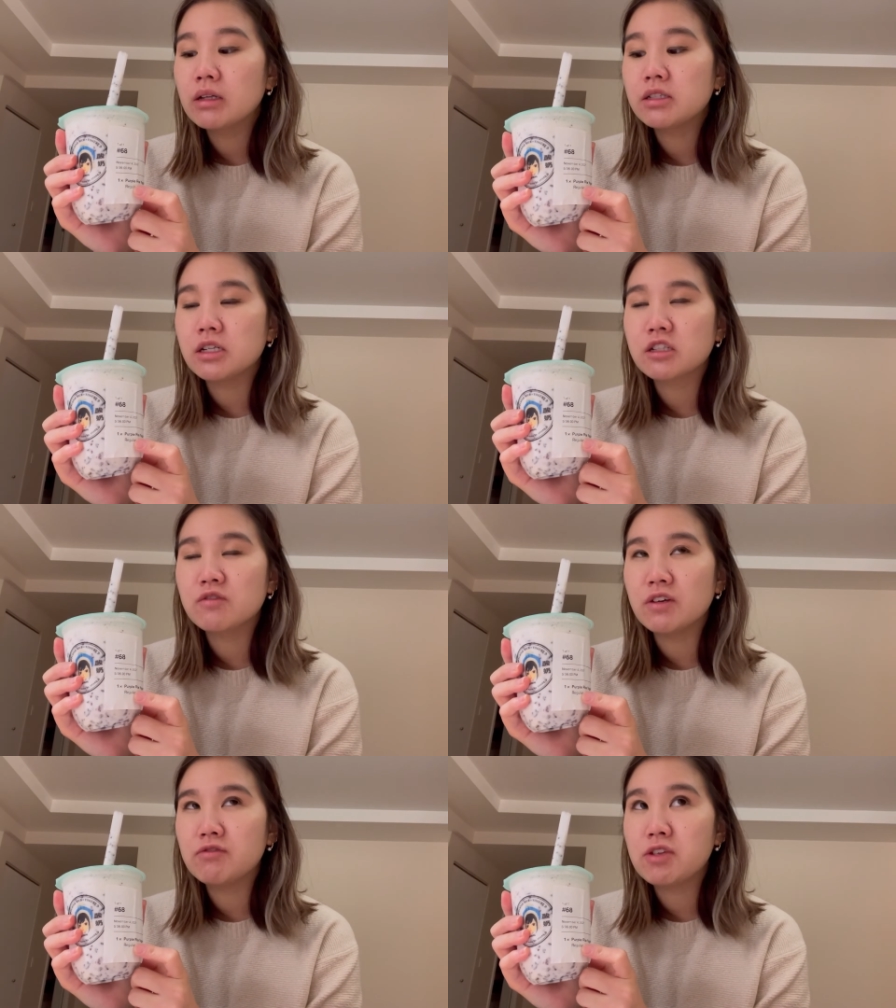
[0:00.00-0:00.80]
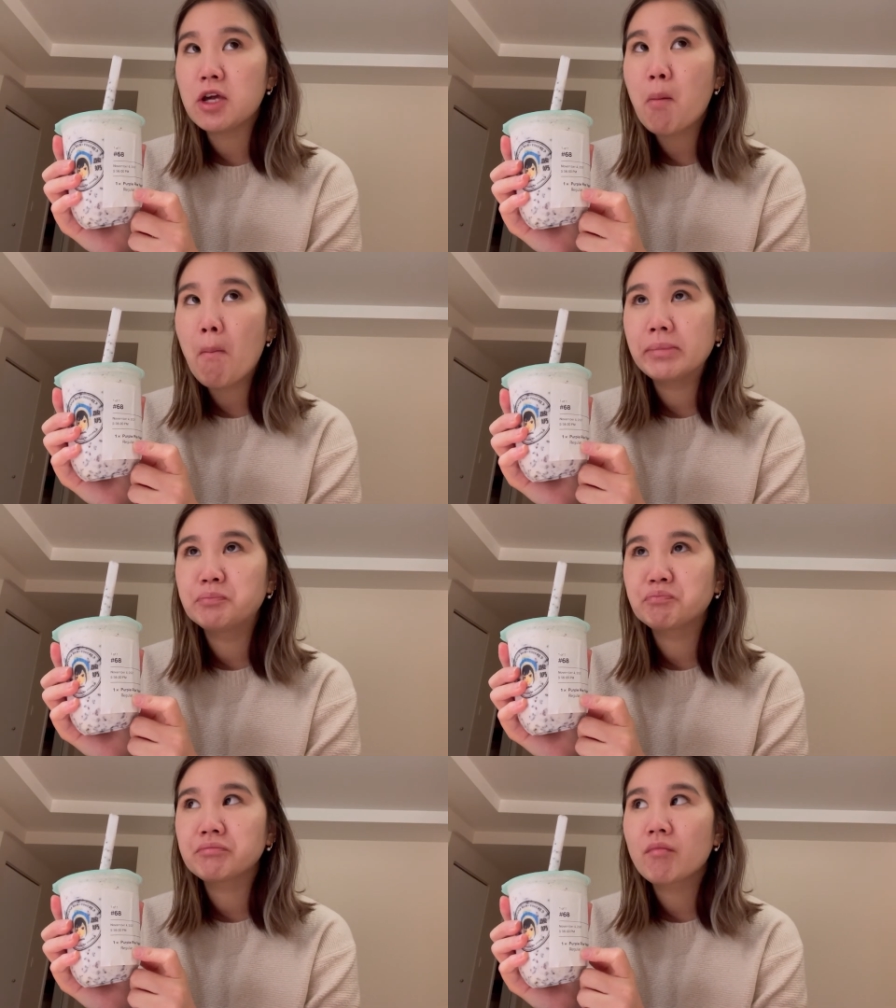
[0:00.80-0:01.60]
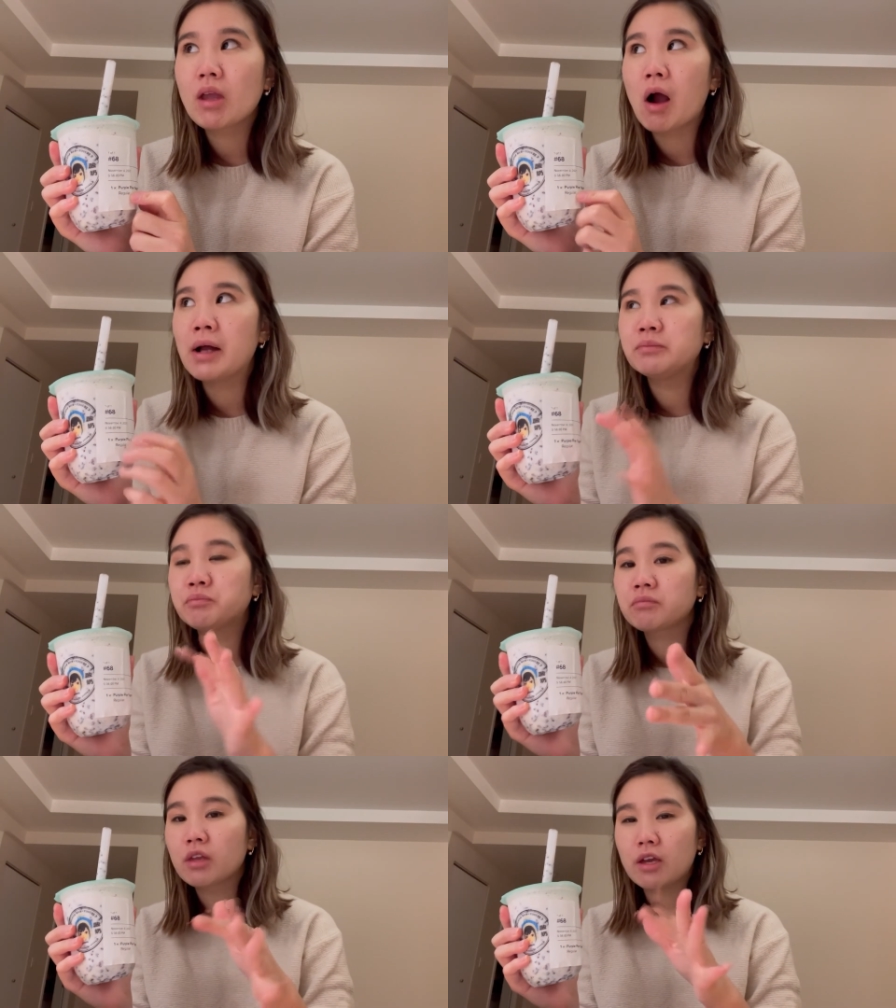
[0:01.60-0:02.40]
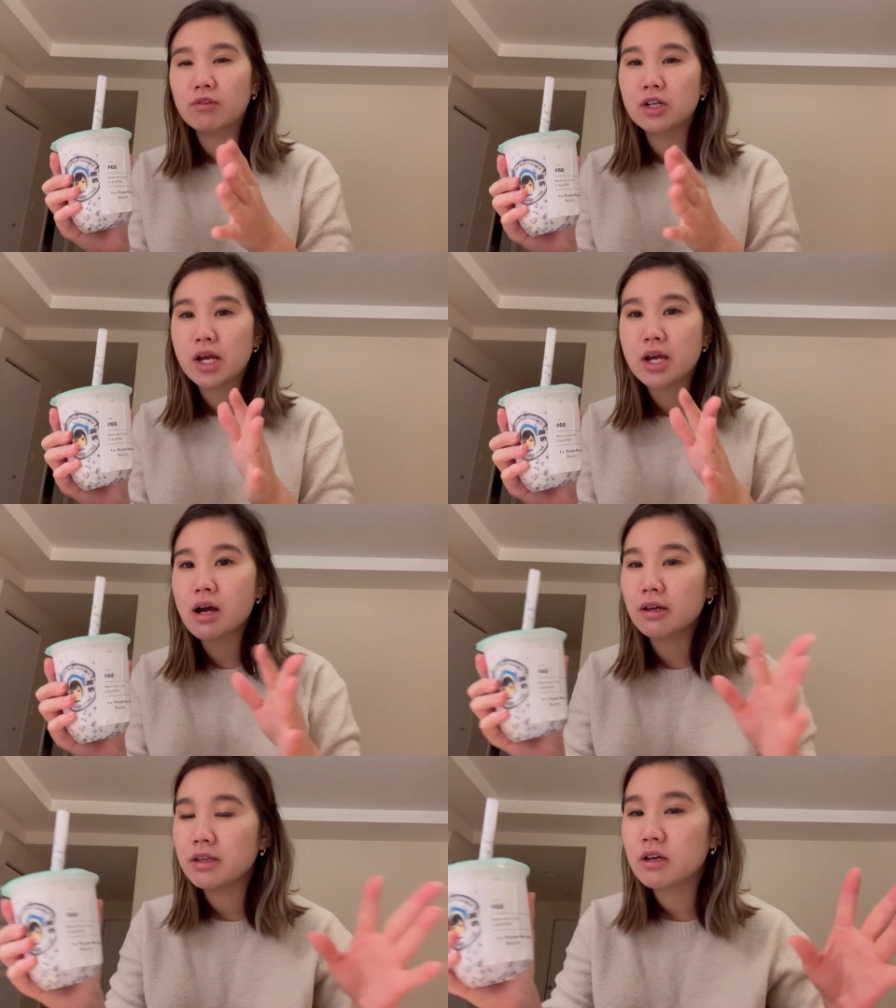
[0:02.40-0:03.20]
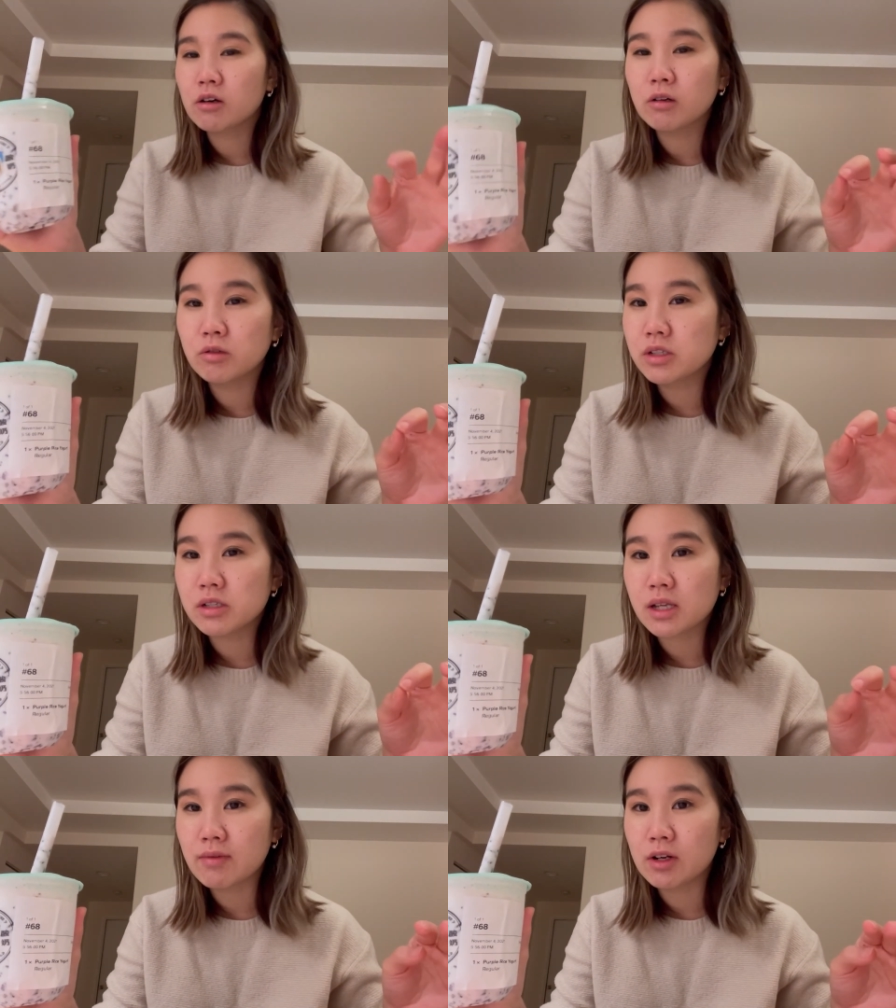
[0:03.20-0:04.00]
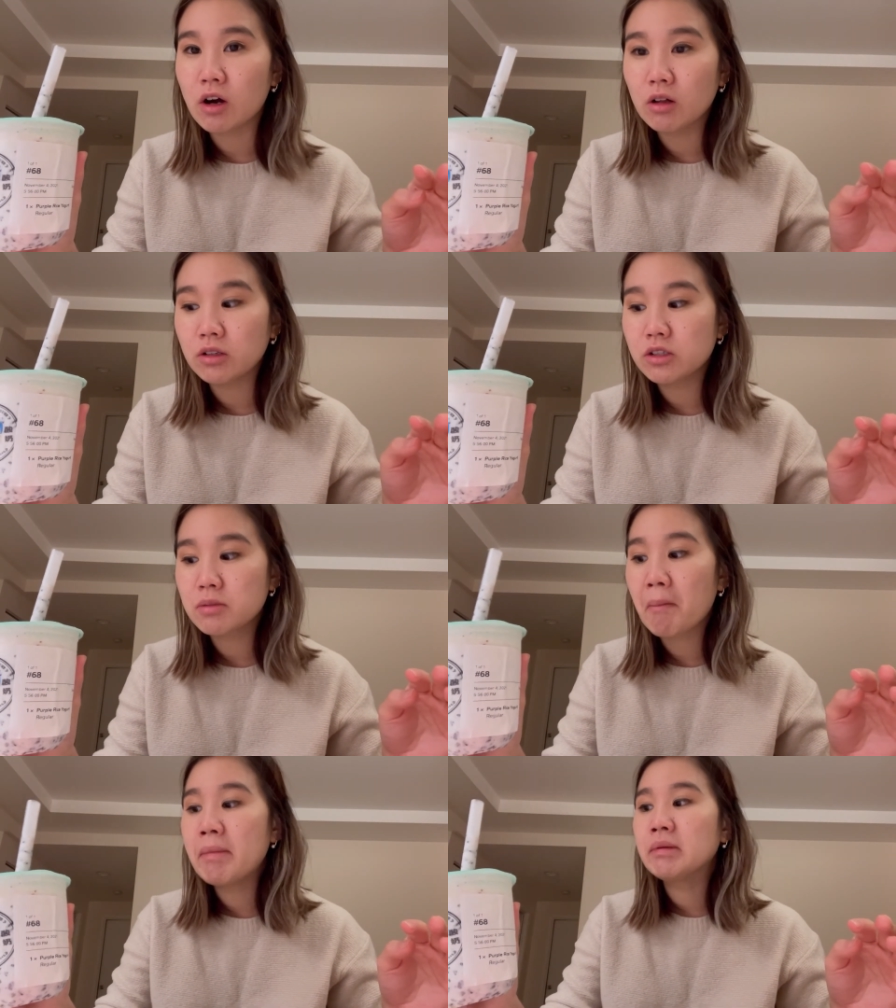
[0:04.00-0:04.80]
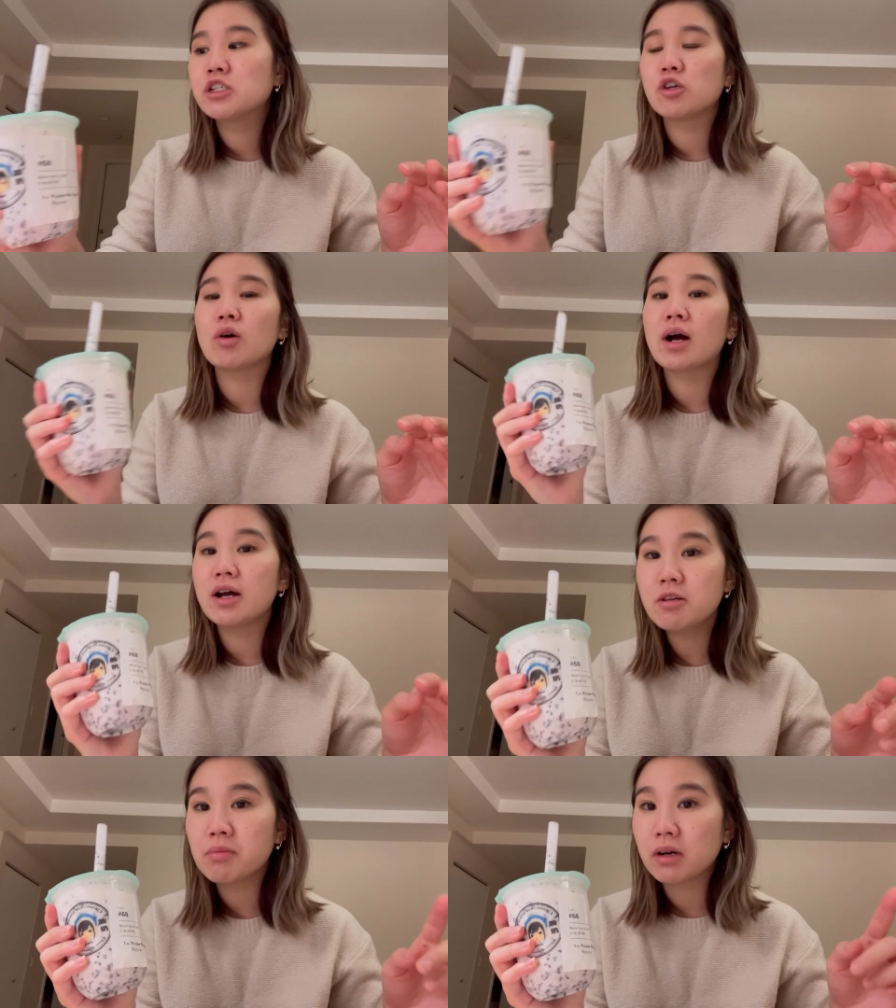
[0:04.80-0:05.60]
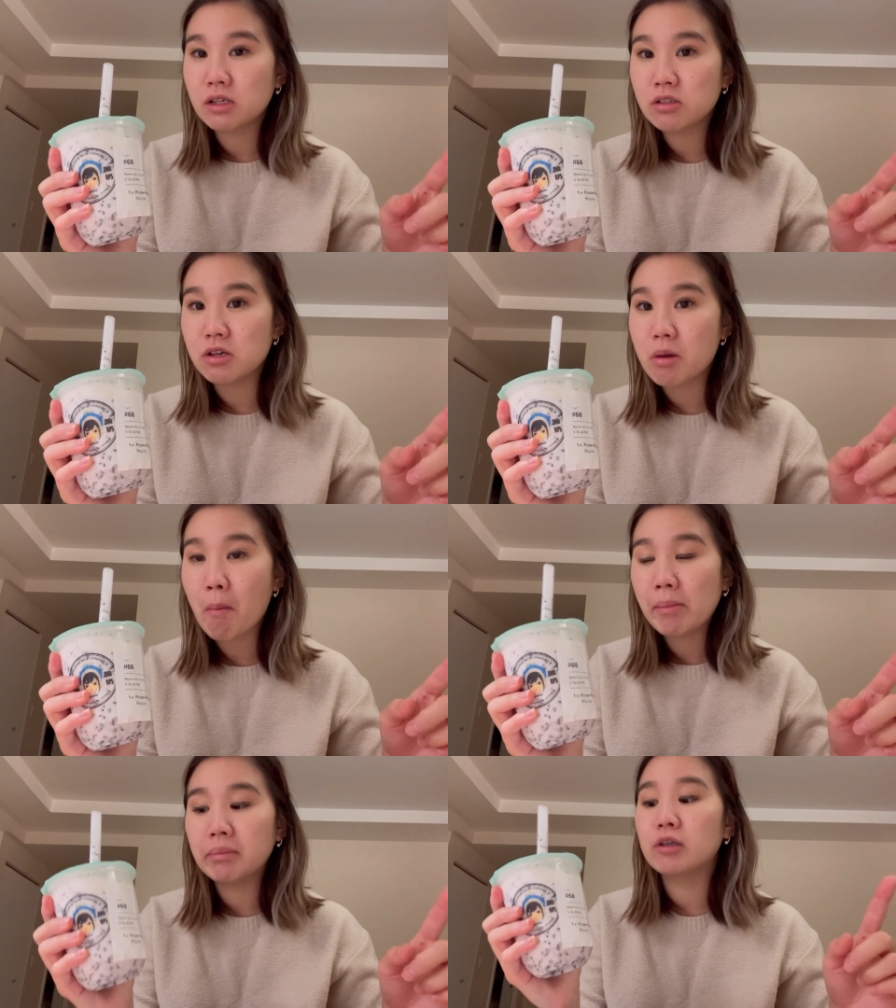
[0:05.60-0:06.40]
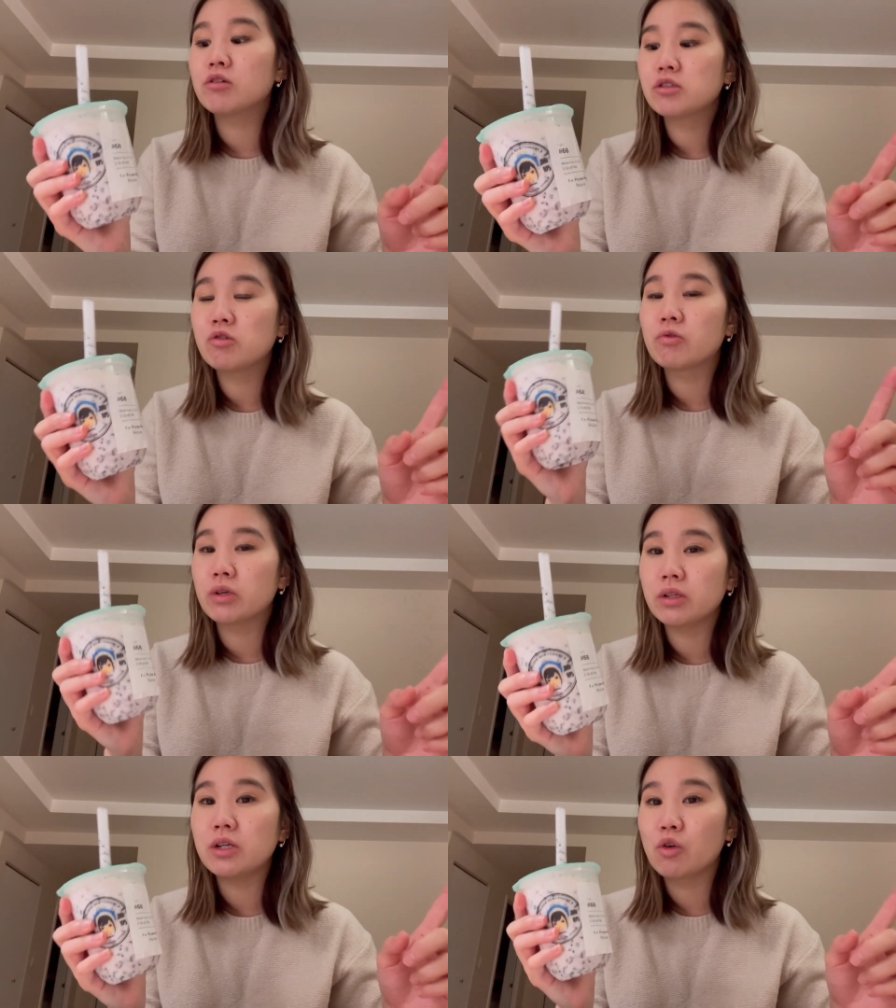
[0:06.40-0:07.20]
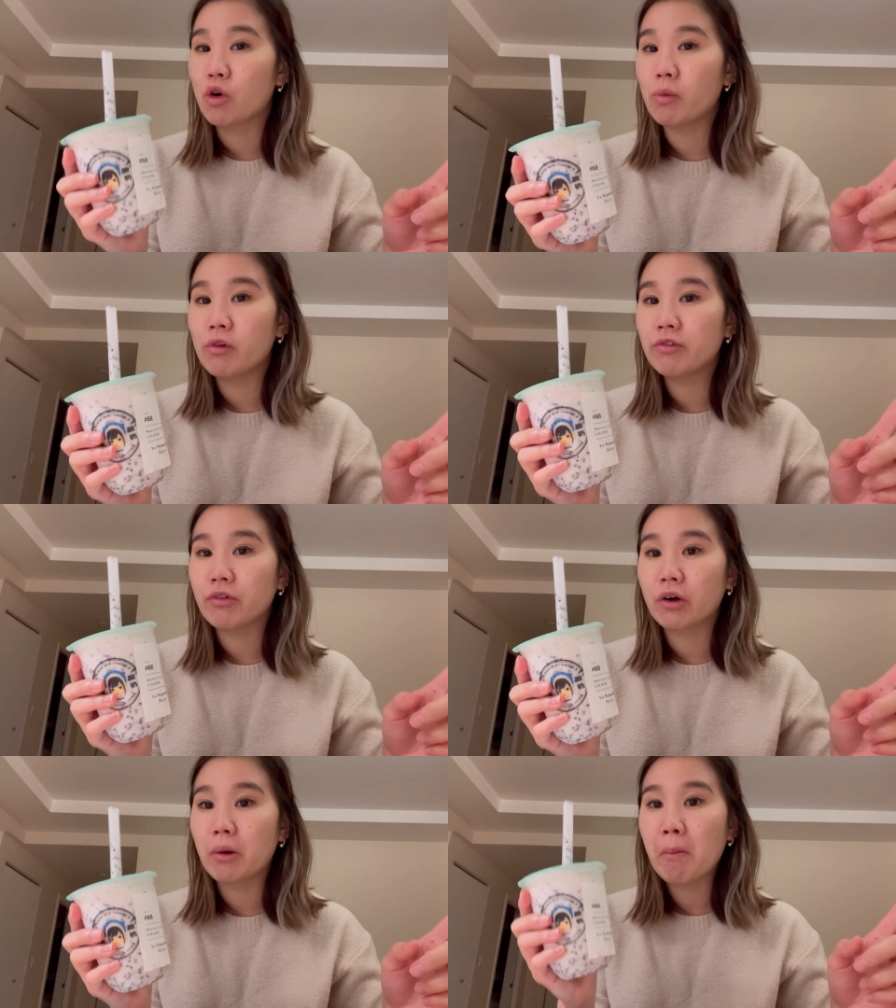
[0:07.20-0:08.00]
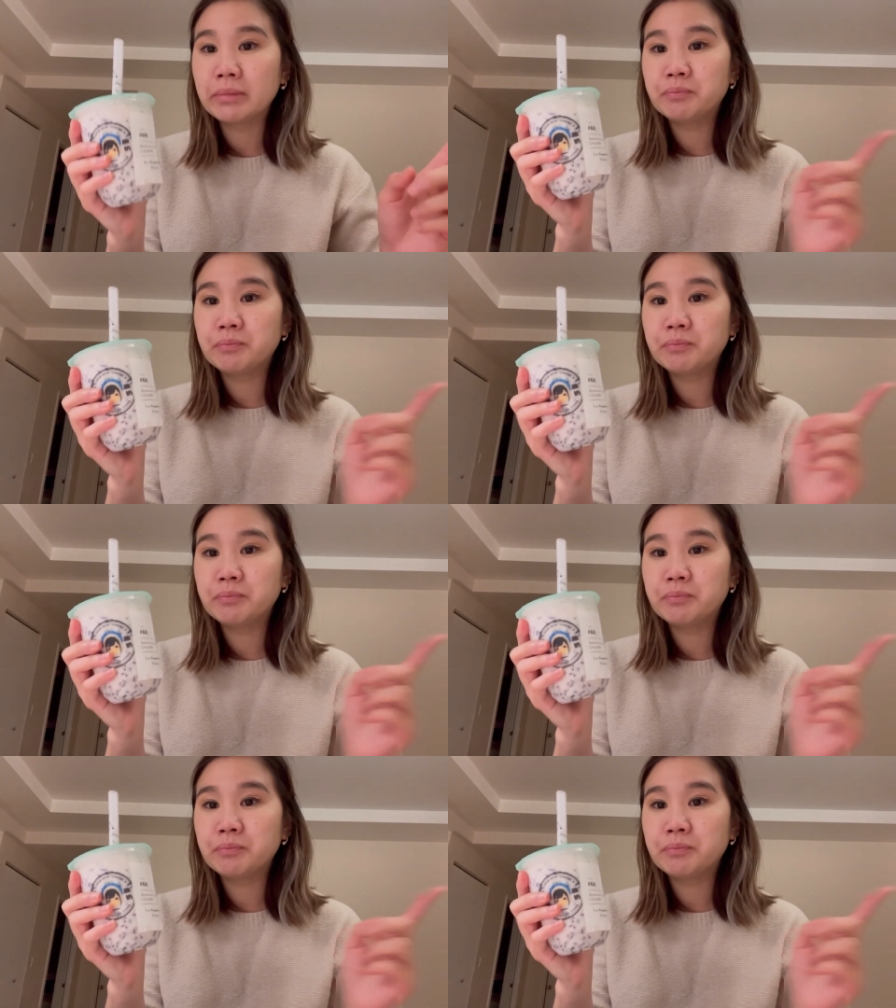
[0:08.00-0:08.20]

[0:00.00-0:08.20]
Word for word: 650 give or take, I think close to $7. So kind of pricey, but also really normal for